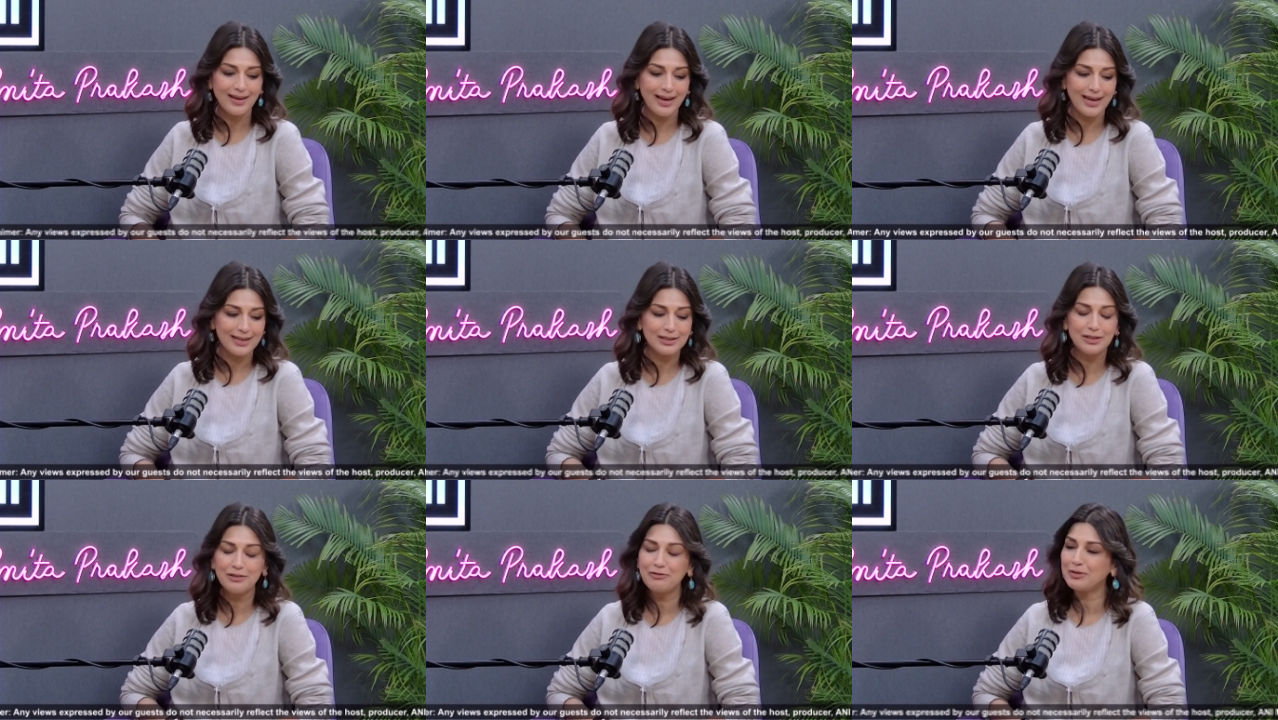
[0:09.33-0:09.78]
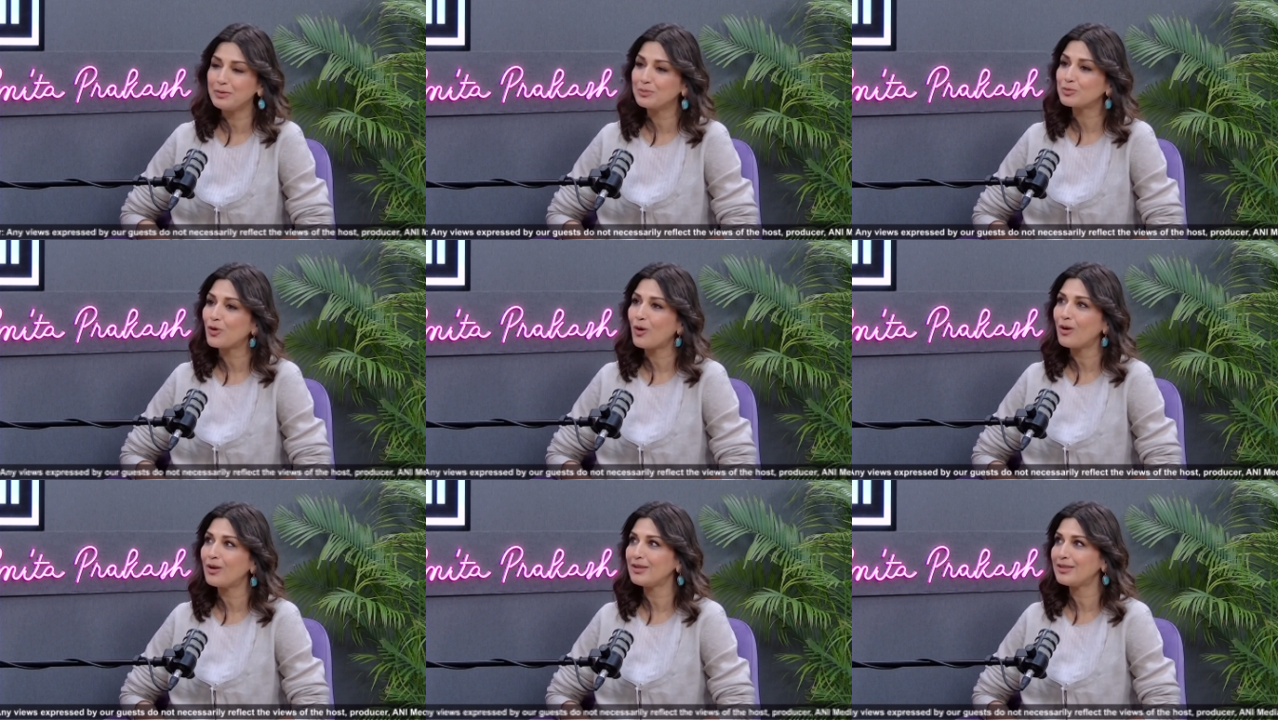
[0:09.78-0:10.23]
I did a film
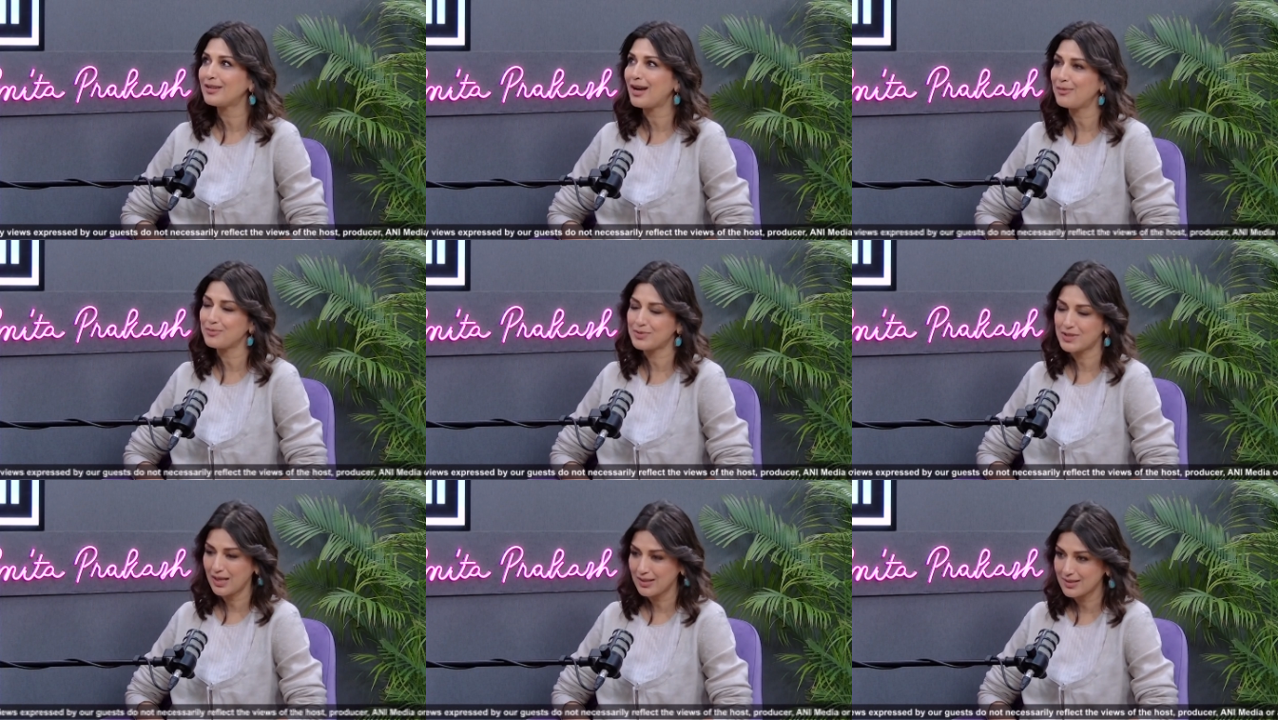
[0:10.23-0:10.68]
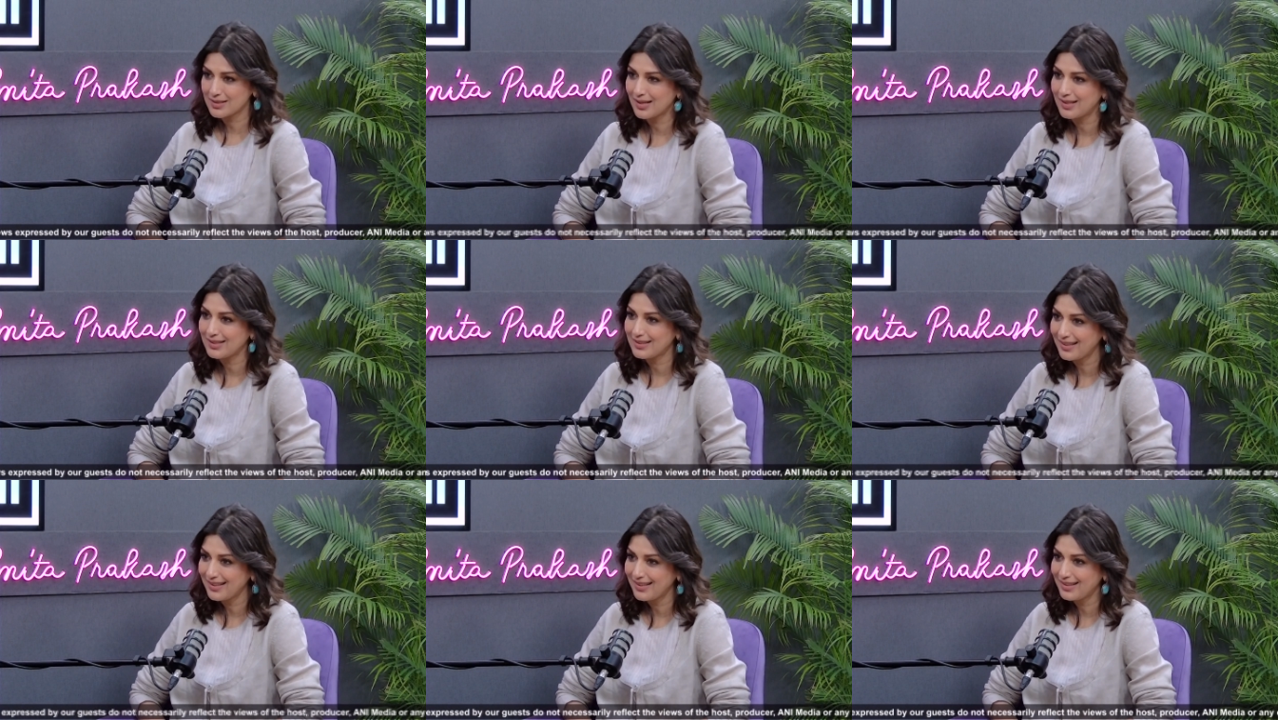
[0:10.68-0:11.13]
called Hum Saath
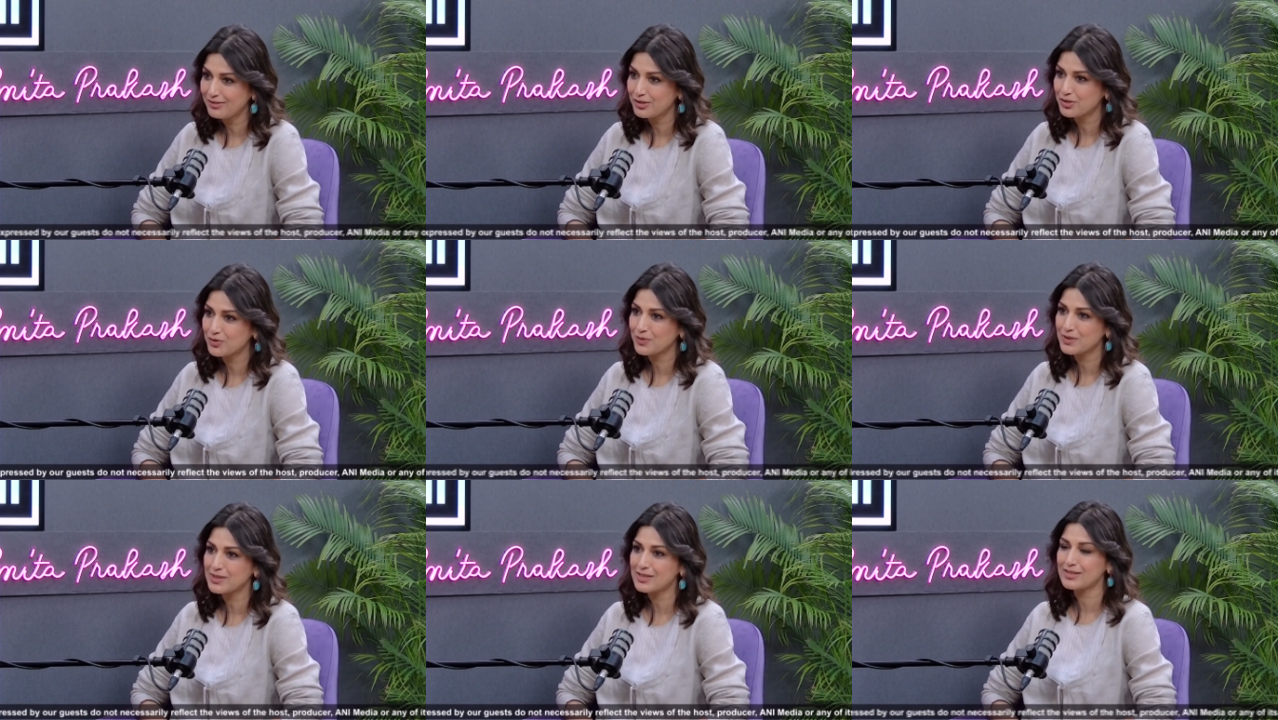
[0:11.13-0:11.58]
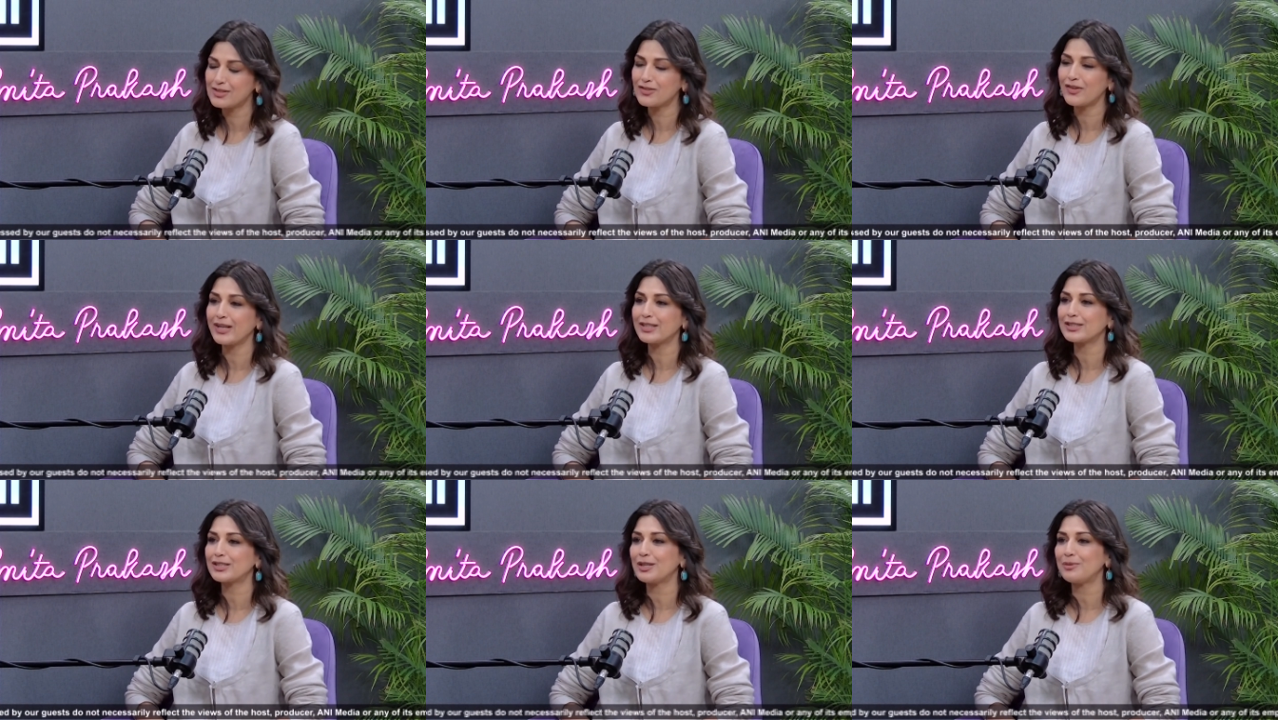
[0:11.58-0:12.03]
Saath Hain, which was
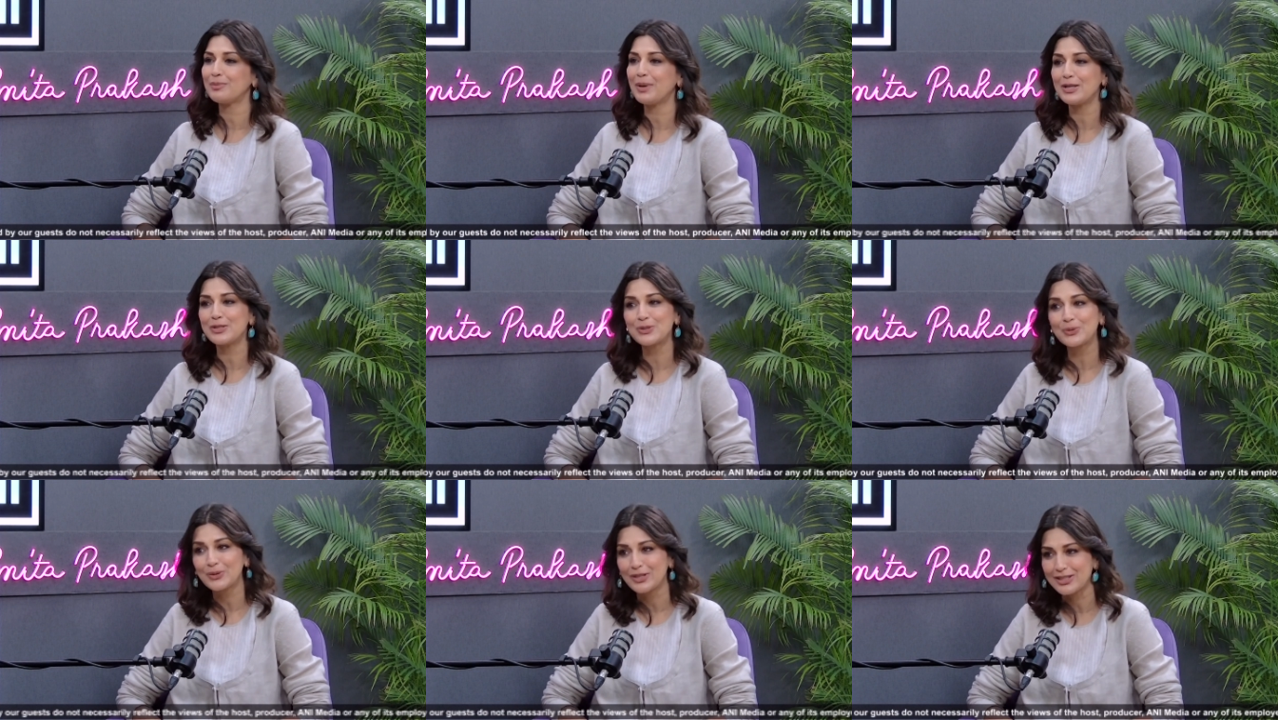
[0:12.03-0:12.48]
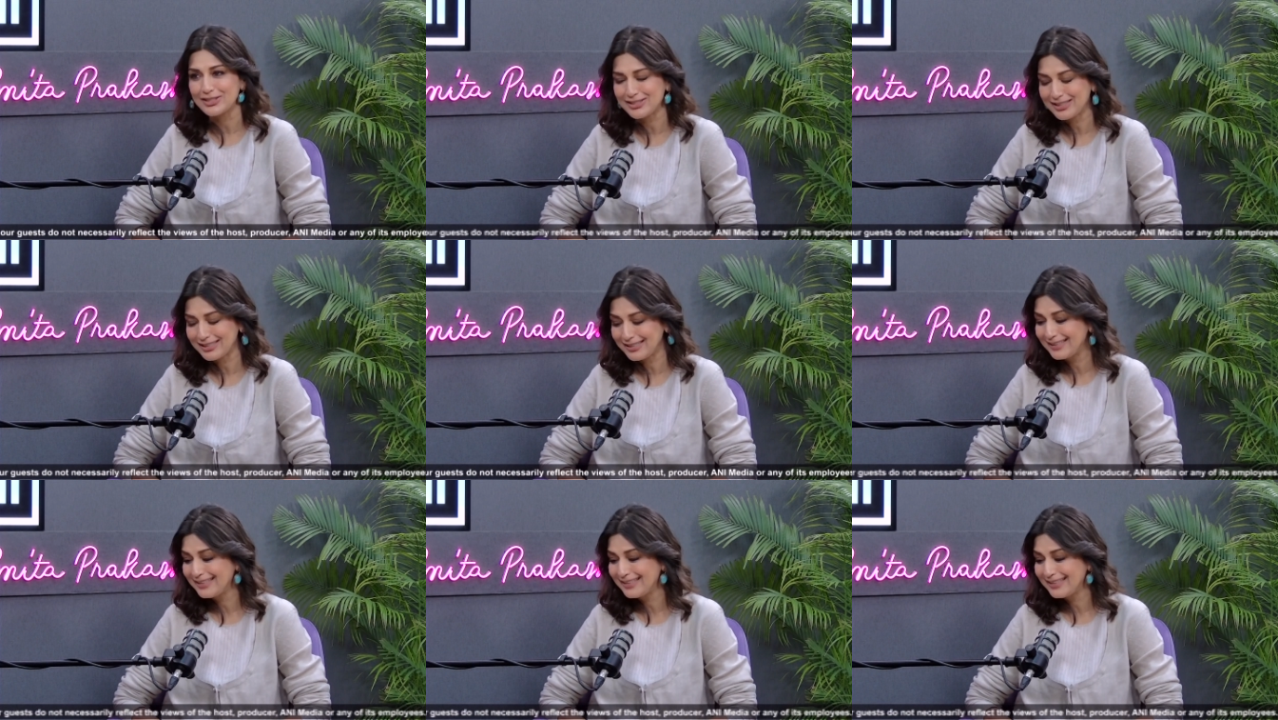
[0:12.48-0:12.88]
directed by Sooraj.